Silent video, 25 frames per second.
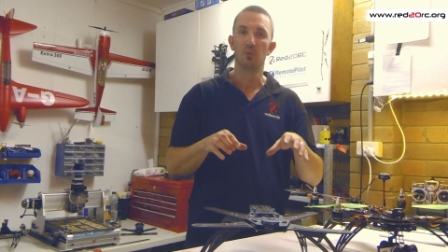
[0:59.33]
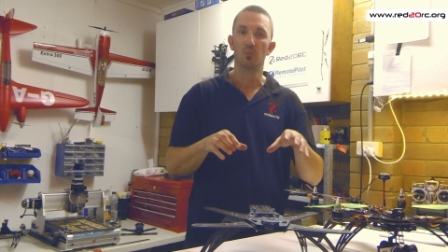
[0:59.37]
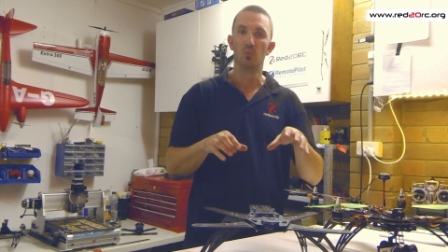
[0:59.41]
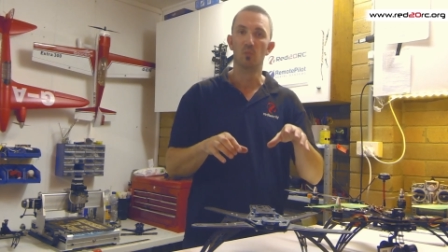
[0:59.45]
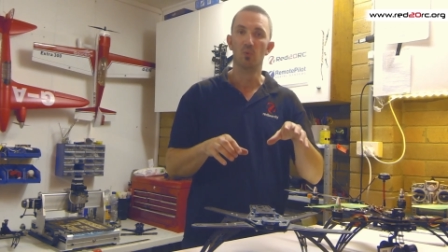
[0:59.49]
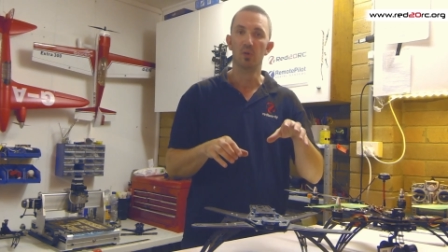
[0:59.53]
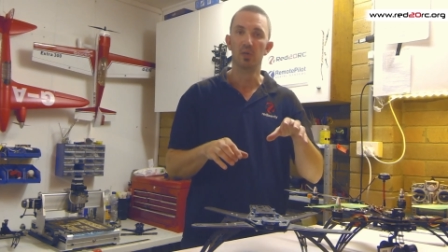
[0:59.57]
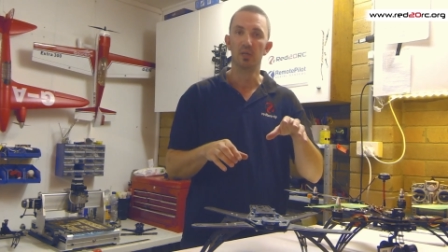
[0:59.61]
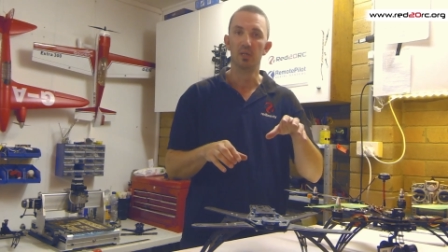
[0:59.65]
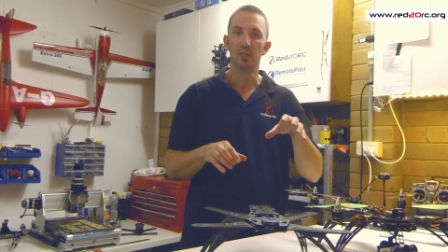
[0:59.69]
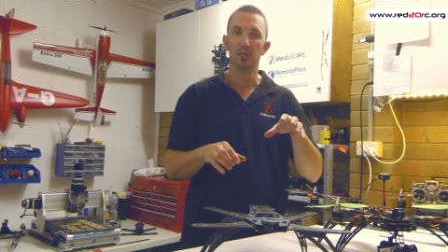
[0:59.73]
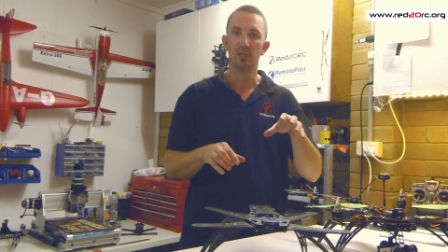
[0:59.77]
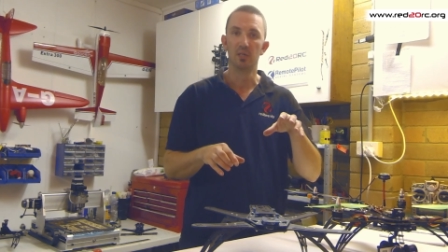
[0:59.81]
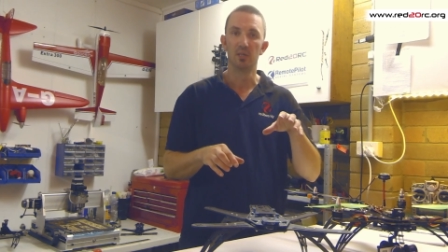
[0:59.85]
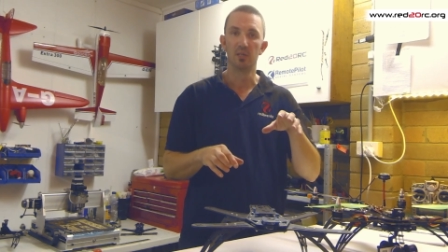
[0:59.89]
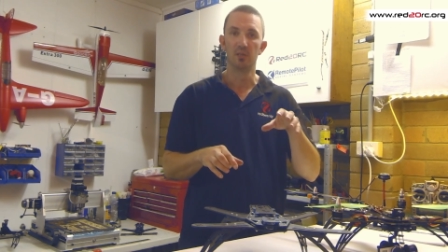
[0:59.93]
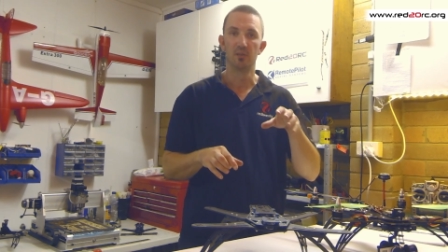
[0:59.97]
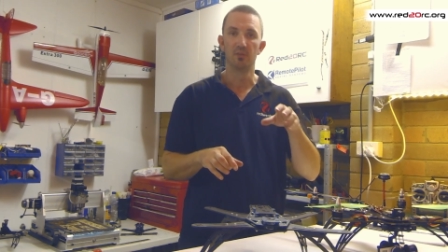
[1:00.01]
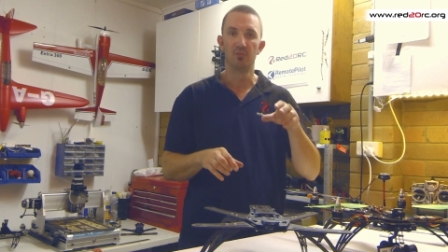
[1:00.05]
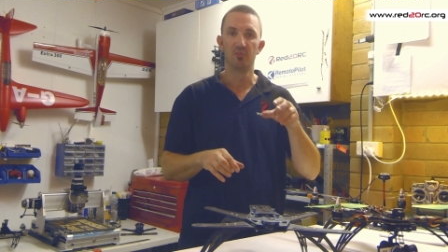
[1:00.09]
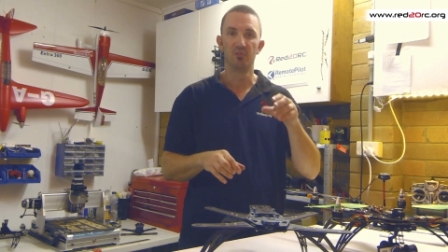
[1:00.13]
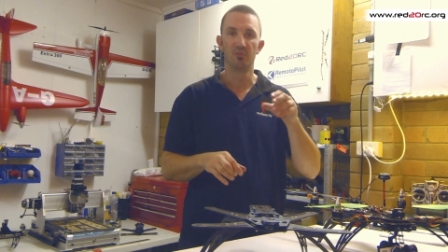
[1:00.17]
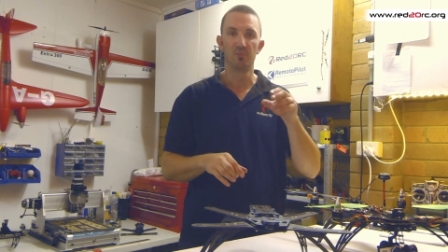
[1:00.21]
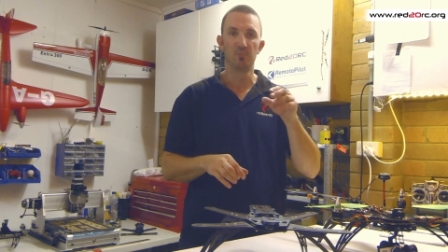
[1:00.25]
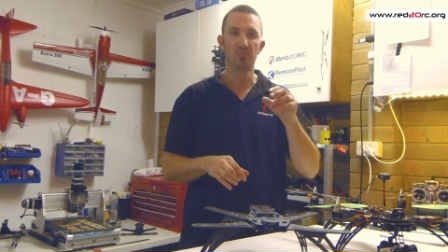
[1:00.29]

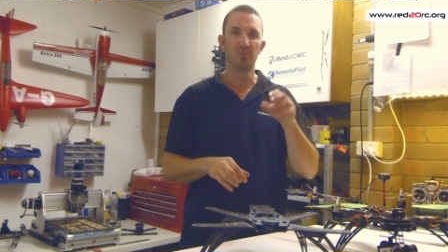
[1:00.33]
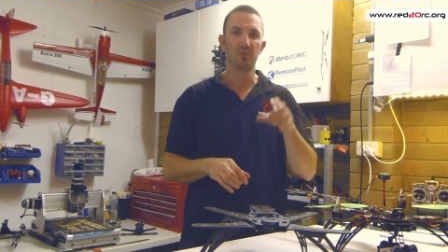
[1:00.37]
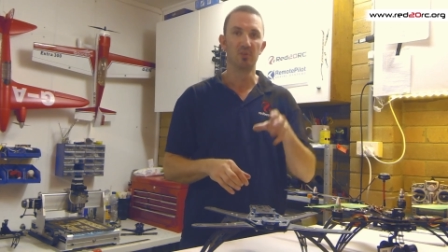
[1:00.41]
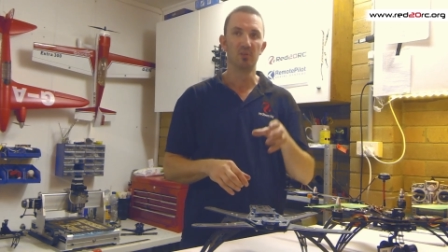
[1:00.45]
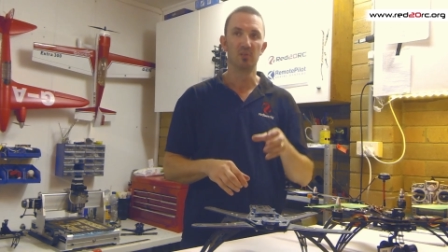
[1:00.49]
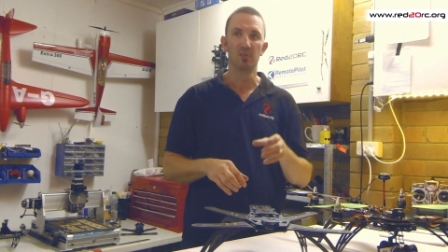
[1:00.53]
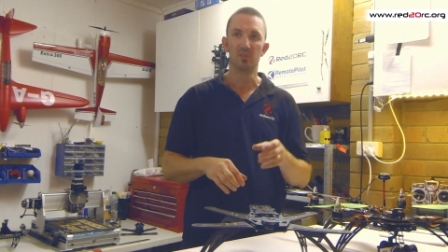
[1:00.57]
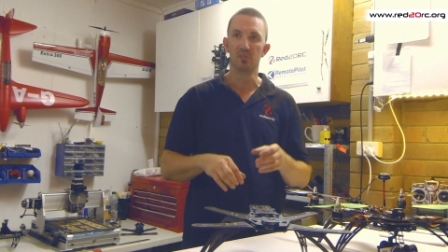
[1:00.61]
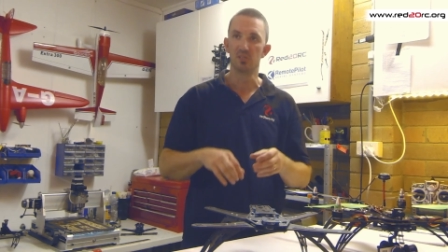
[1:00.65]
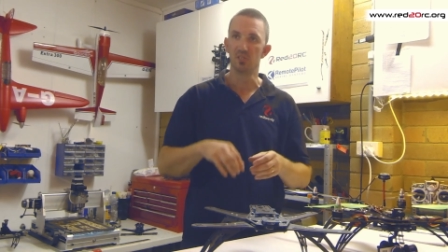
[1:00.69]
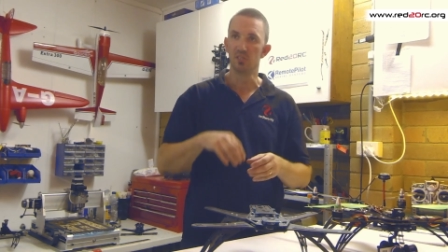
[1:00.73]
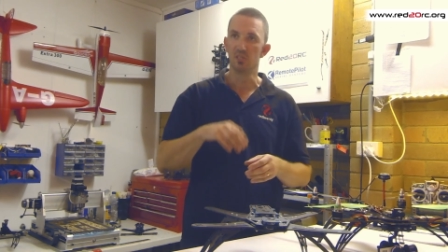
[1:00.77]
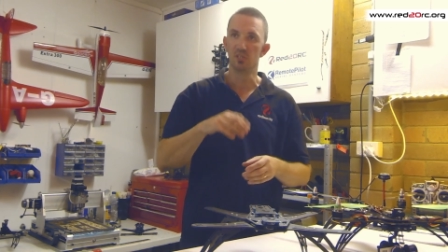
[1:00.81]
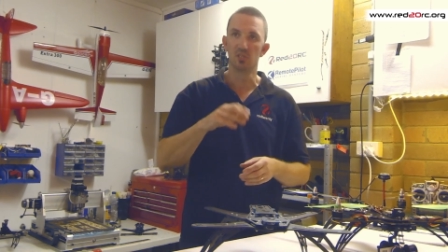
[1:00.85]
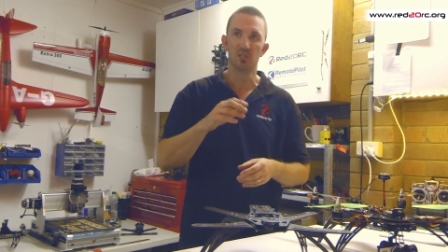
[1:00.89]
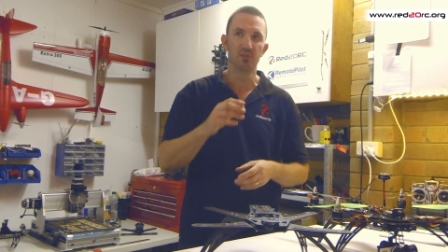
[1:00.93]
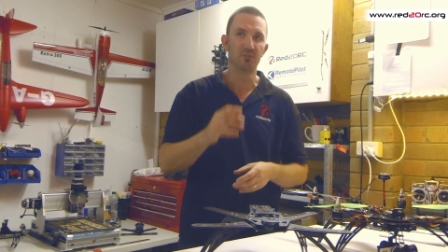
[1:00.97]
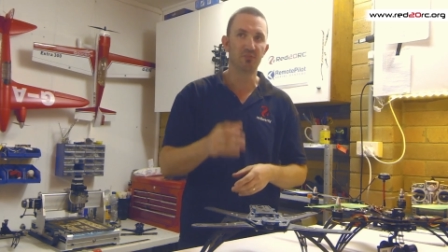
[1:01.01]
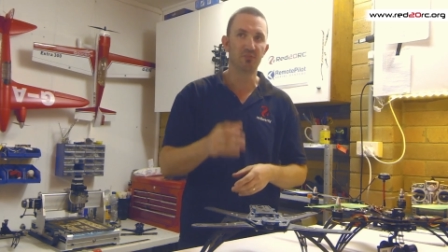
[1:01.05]
with something like DJI